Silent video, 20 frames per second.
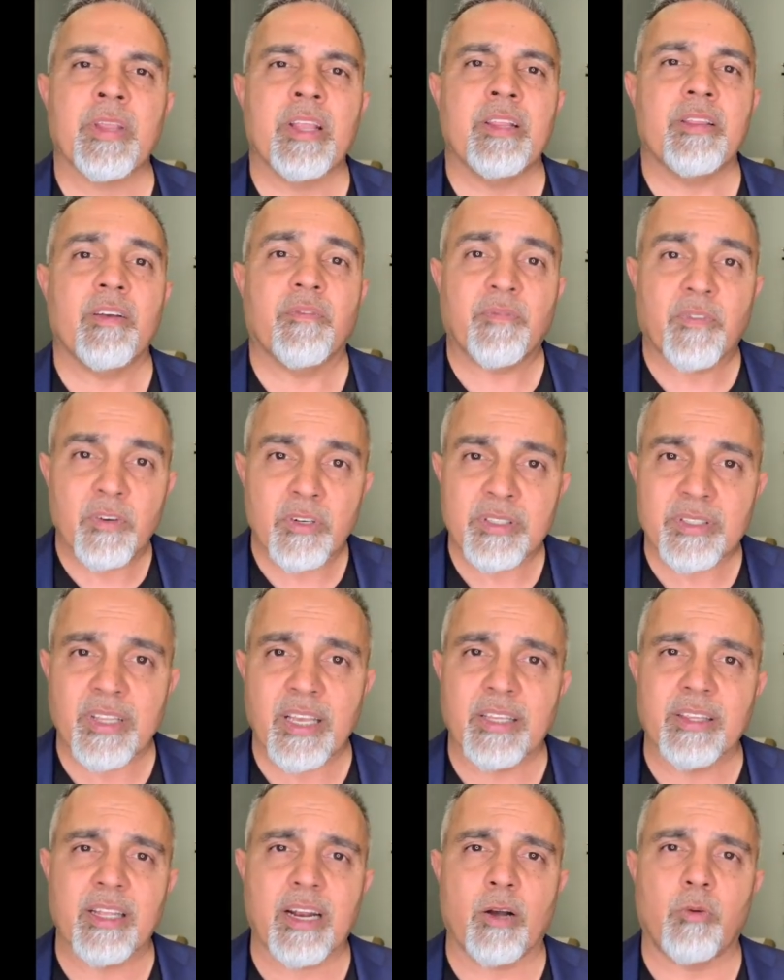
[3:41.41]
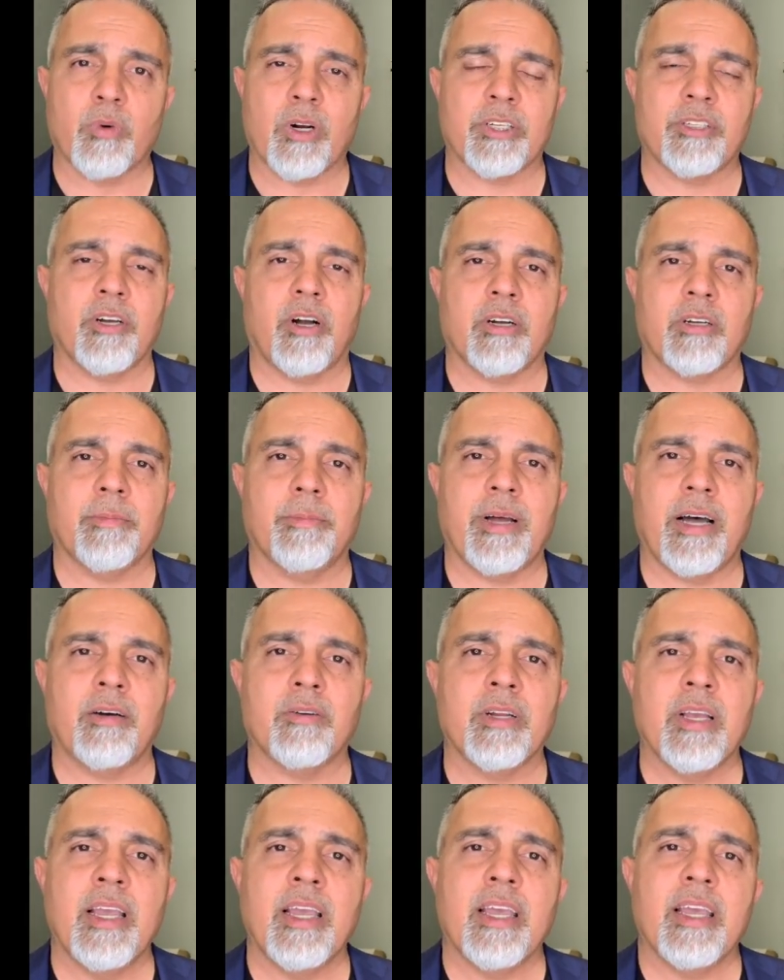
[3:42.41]
The first thing that I want to talk
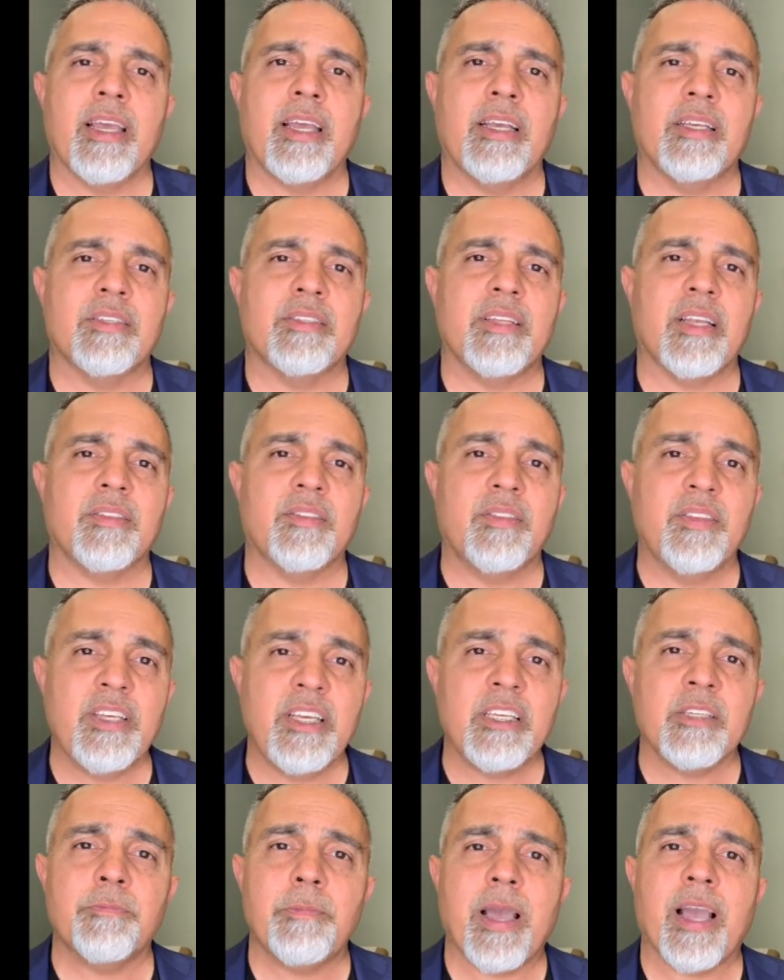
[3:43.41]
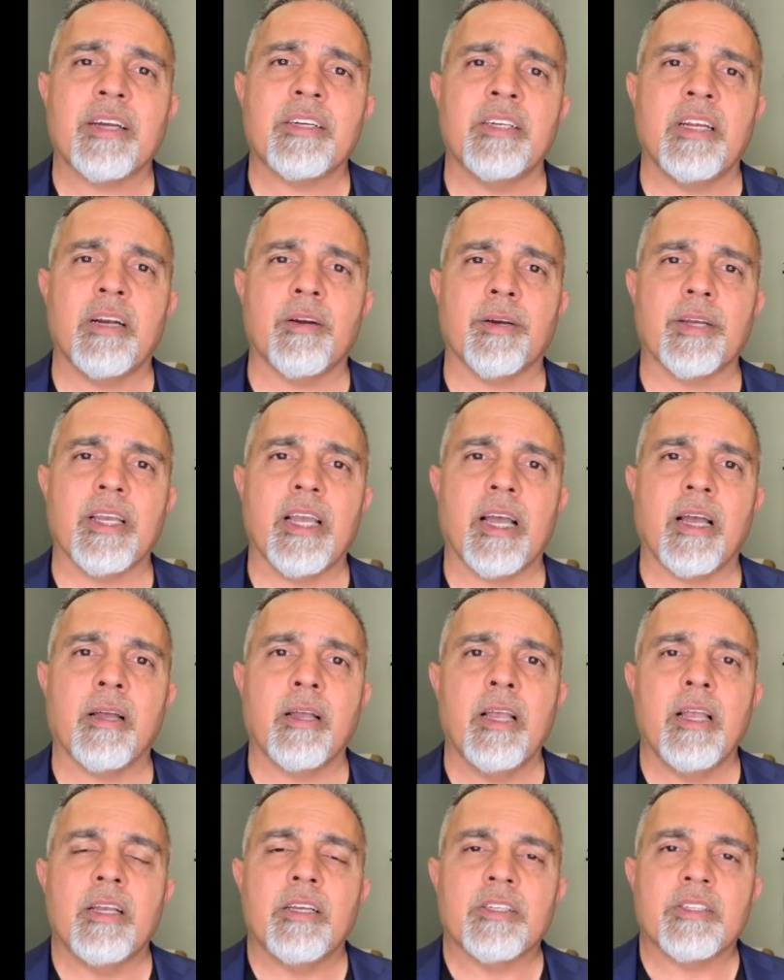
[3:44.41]
about is that these bacteria
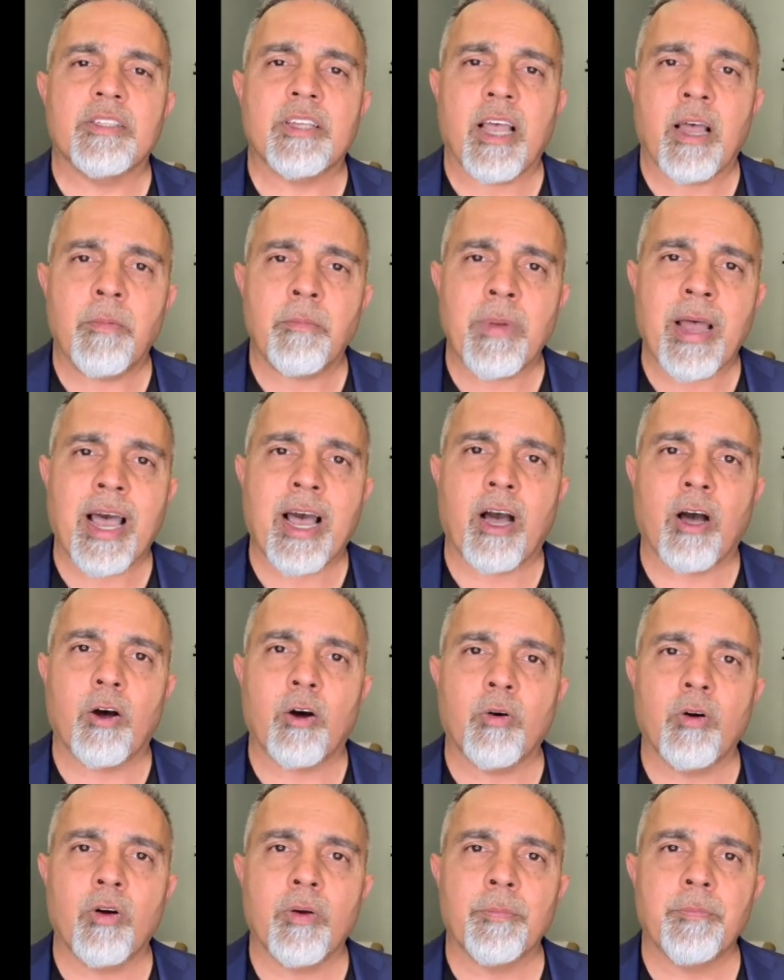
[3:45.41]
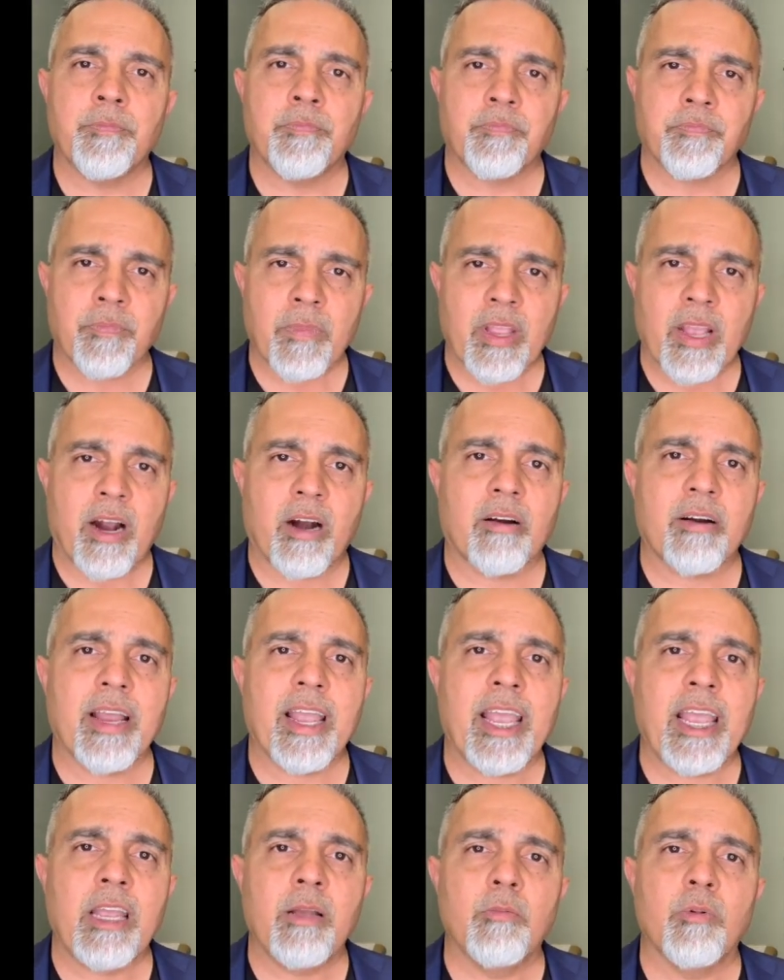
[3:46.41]
somehow are
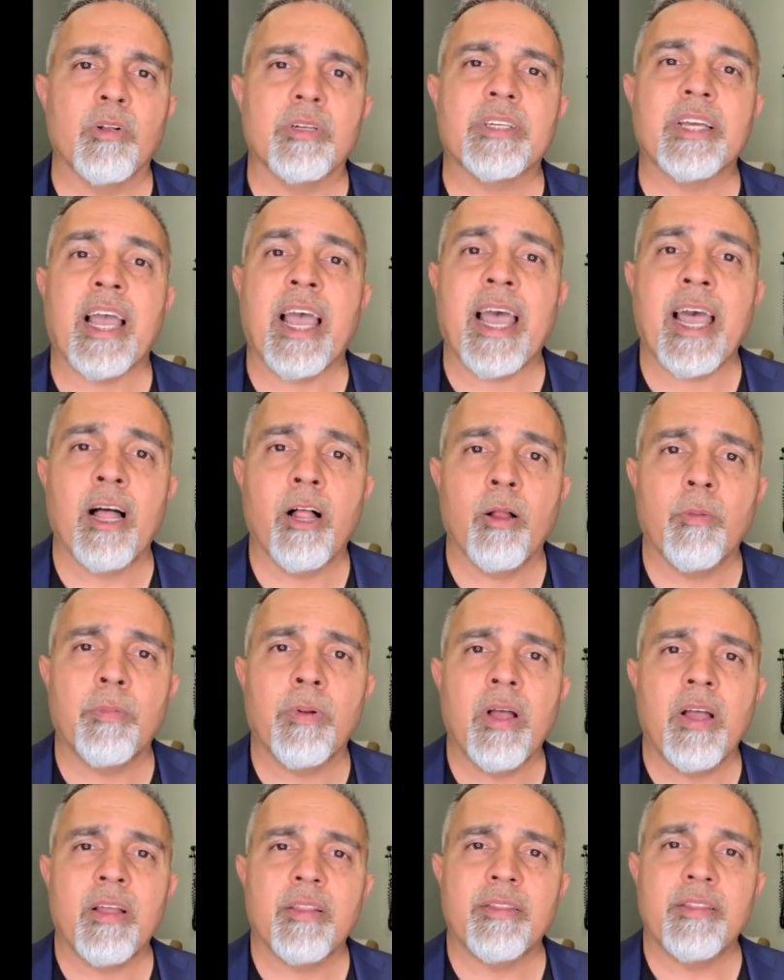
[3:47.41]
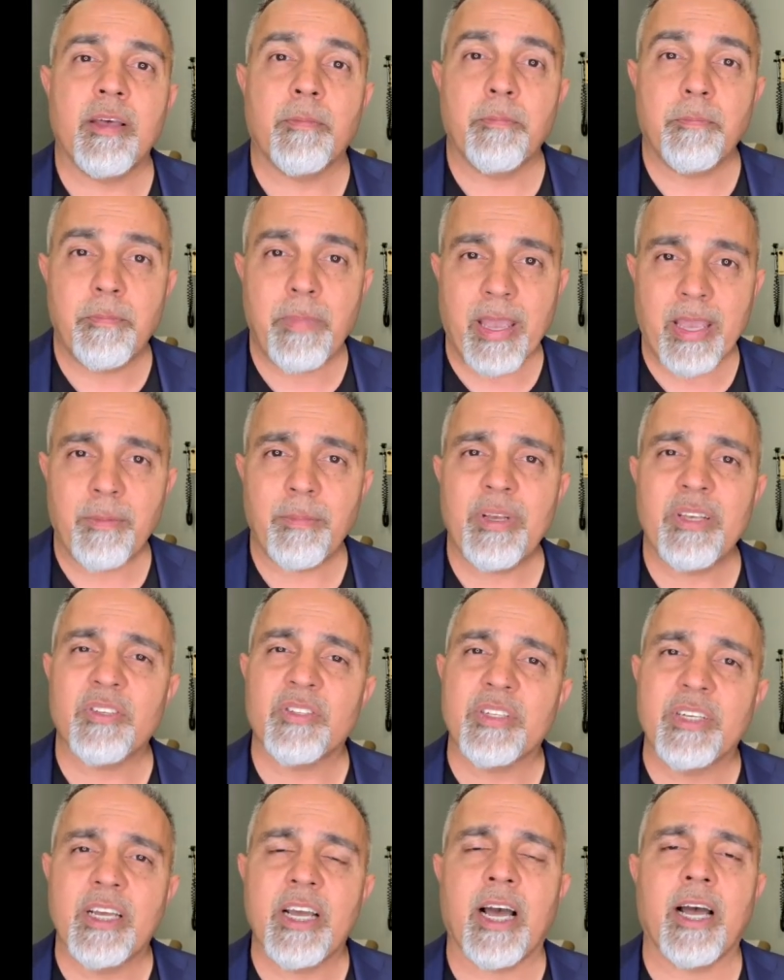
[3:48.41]
able to help the baby's
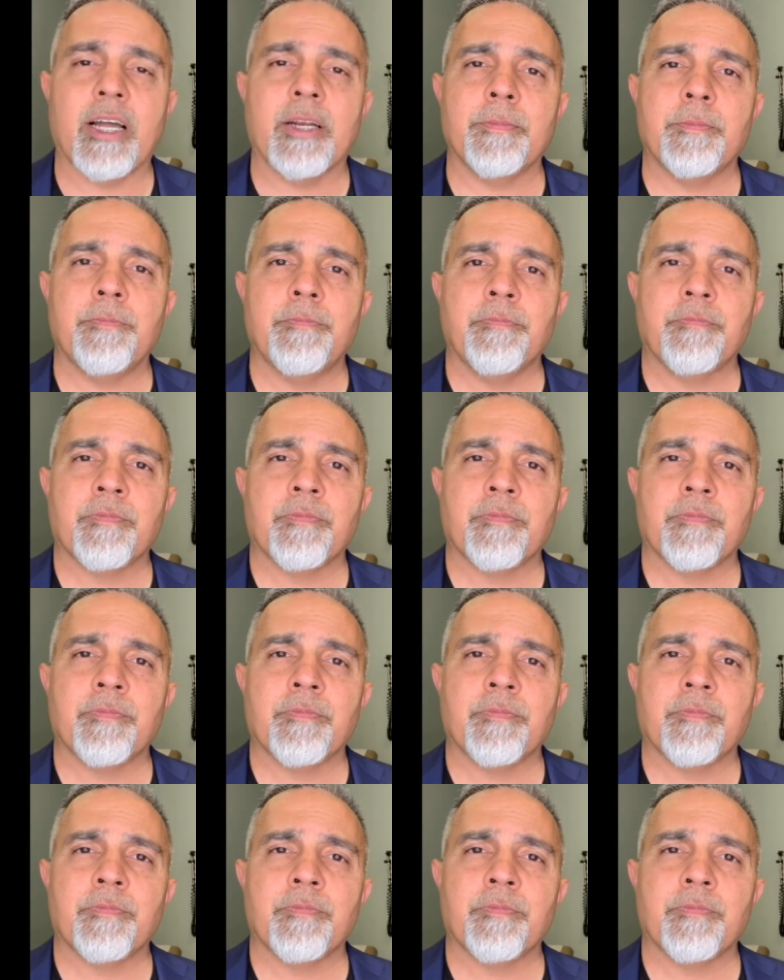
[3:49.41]
gut